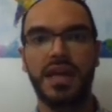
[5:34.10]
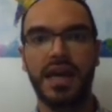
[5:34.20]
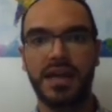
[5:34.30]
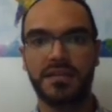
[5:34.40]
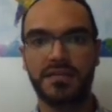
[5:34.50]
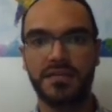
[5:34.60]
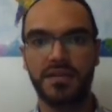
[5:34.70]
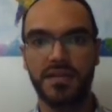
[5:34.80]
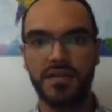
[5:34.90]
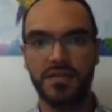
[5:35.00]
at
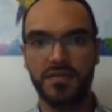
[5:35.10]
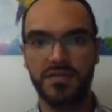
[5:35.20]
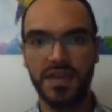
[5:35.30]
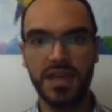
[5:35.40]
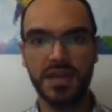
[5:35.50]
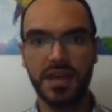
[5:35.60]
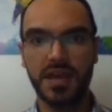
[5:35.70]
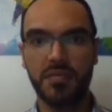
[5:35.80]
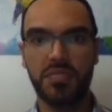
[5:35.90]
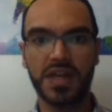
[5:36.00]
V,
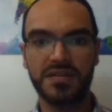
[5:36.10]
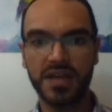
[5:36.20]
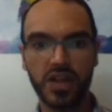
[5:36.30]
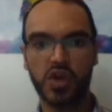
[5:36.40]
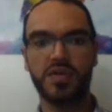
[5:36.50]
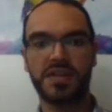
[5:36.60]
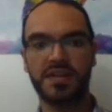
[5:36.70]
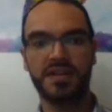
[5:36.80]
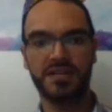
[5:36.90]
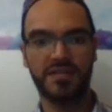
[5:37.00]
but yellow
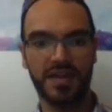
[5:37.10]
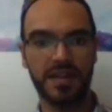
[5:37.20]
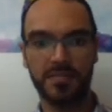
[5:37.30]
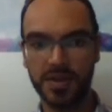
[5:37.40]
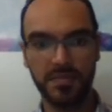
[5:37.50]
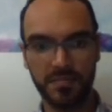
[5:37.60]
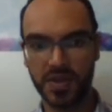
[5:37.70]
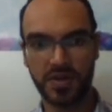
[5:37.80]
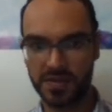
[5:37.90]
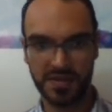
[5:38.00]
is not available
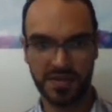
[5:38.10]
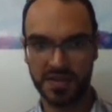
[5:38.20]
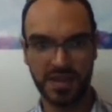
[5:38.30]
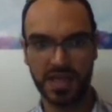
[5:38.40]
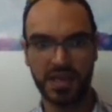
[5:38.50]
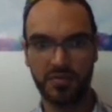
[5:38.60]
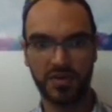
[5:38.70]
because uh,